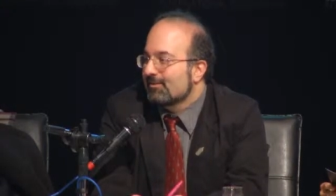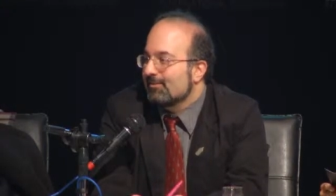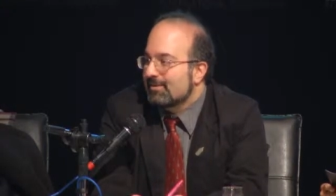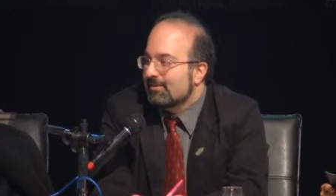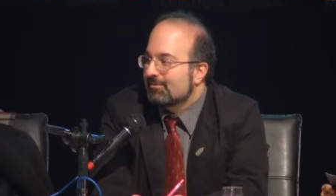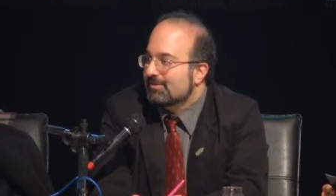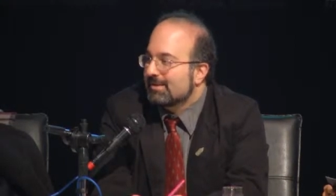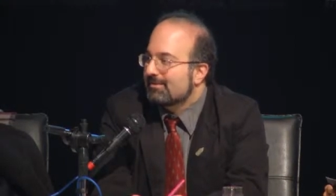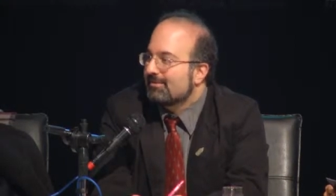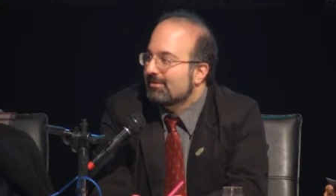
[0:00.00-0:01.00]
We don't
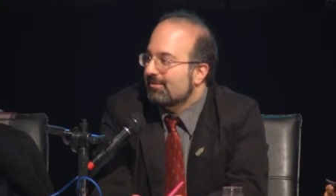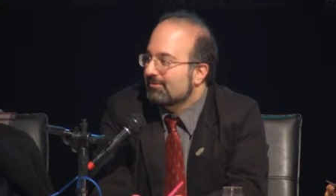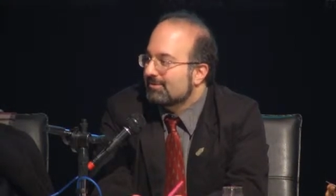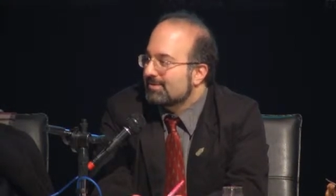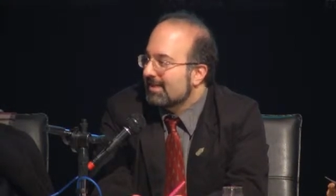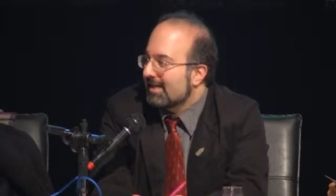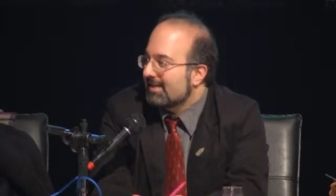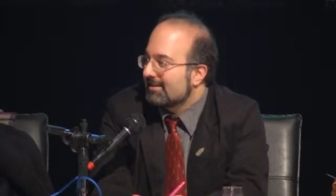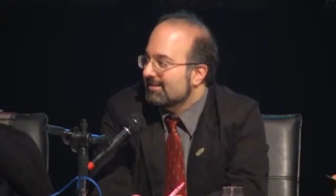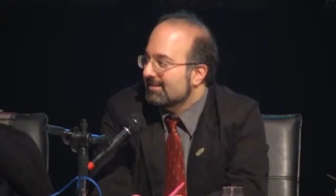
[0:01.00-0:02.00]
even
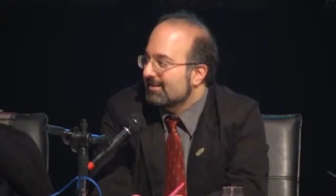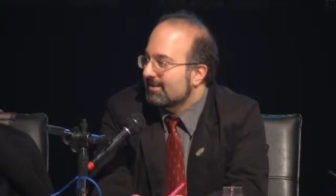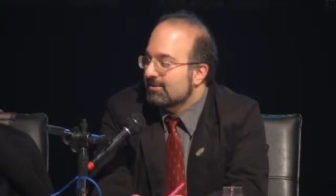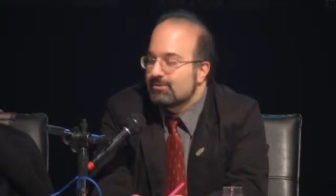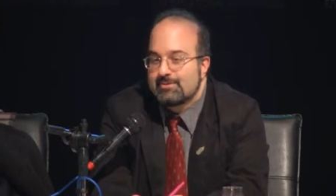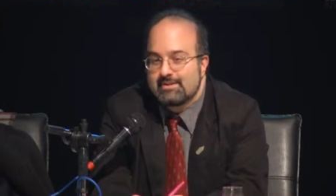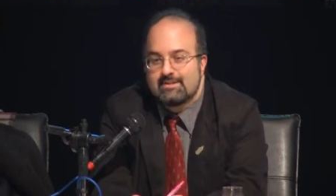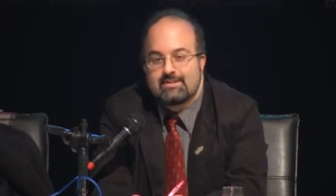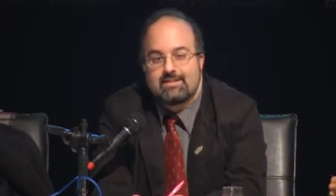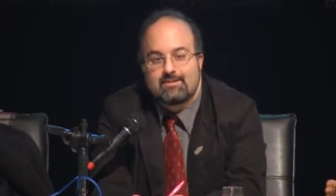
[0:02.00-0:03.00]
understand
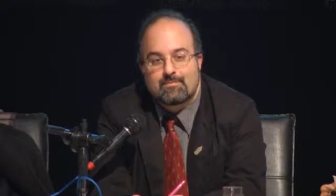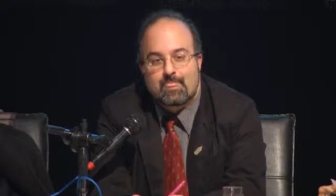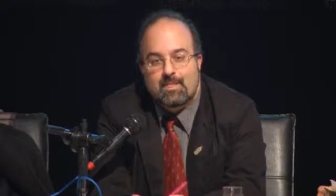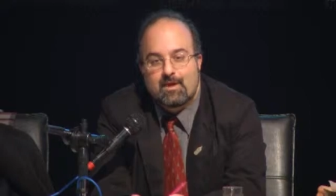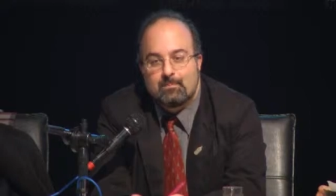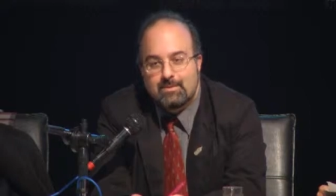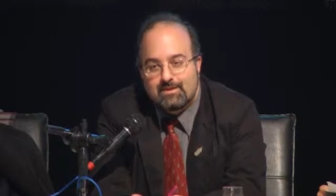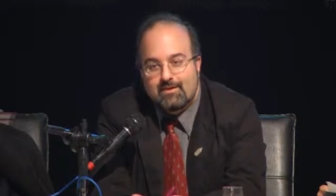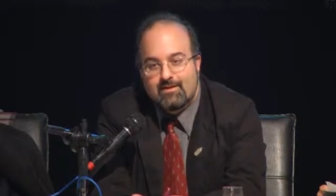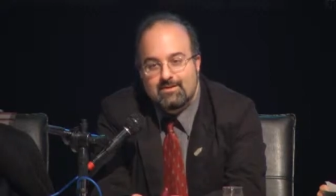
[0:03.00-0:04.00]
unity
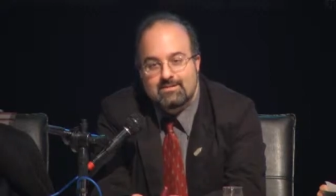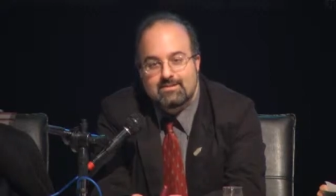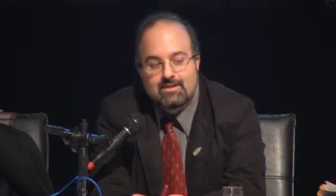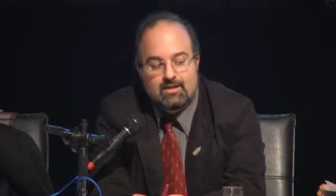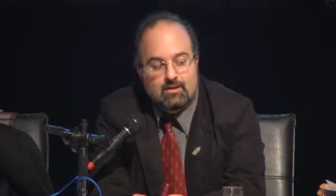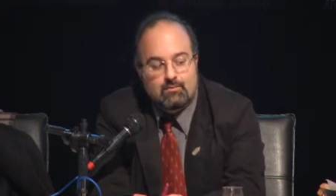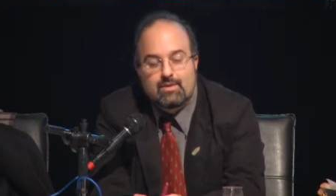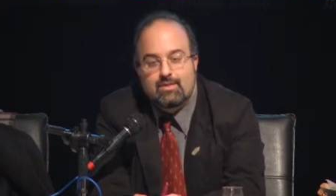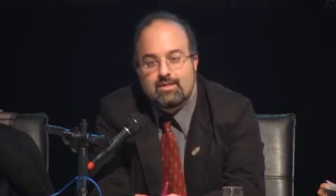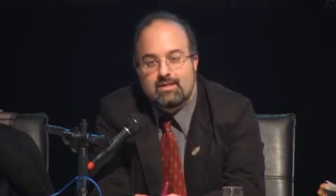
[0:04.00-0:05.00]
because we
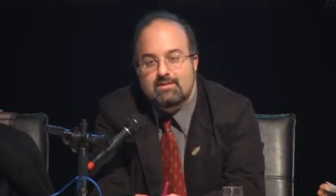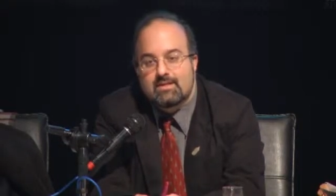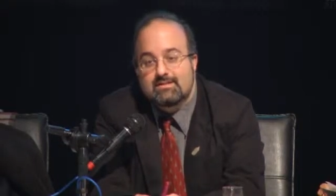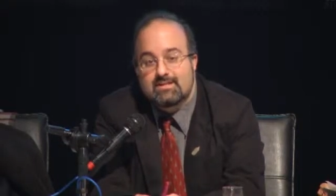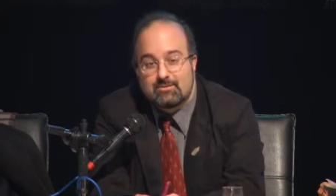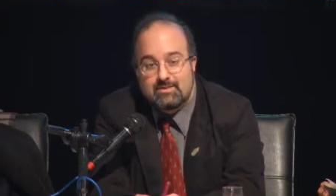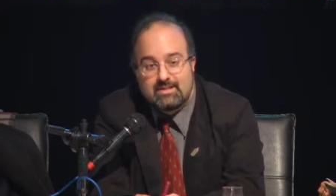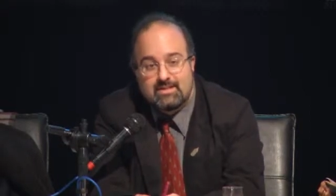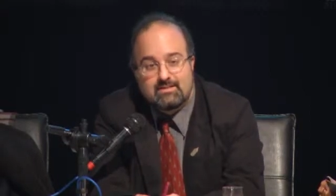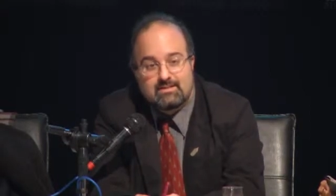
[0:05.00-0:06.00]
think that
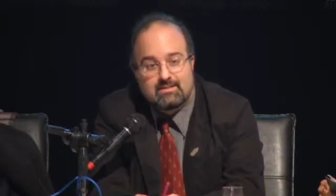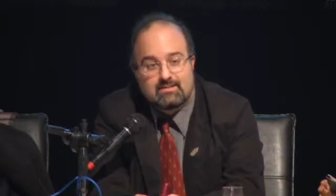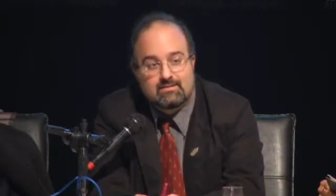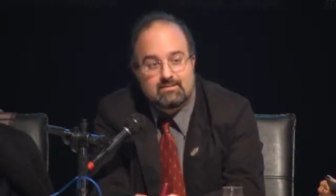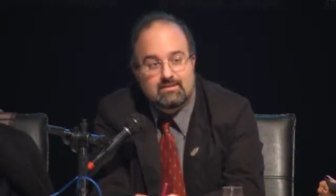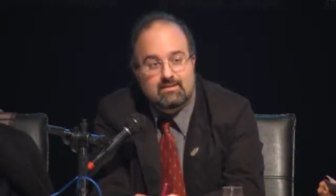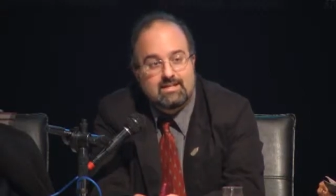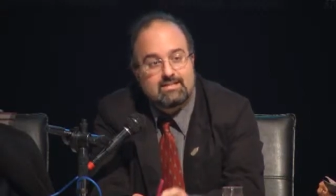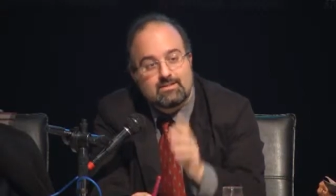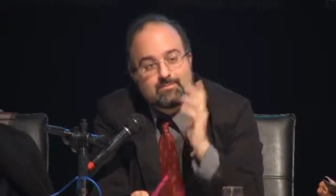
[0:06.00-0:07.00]
tawheed
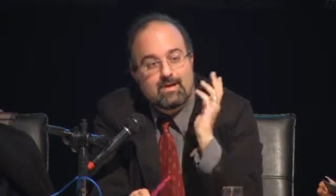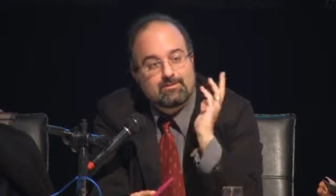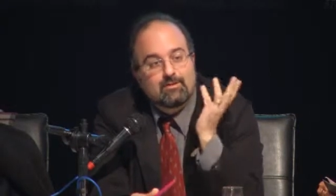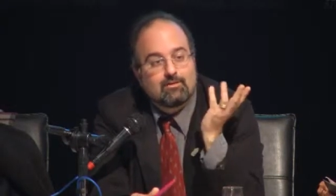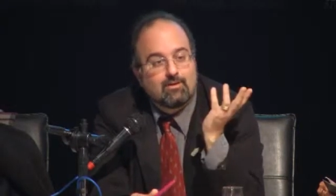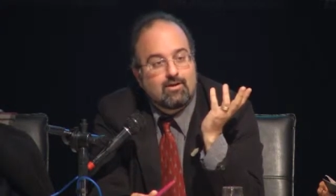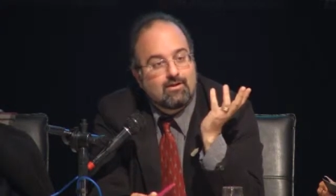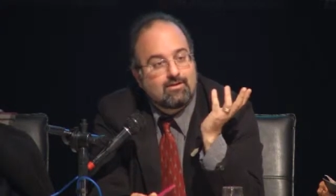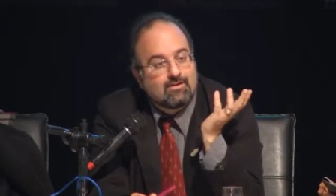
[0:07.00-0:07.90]
is about Allah.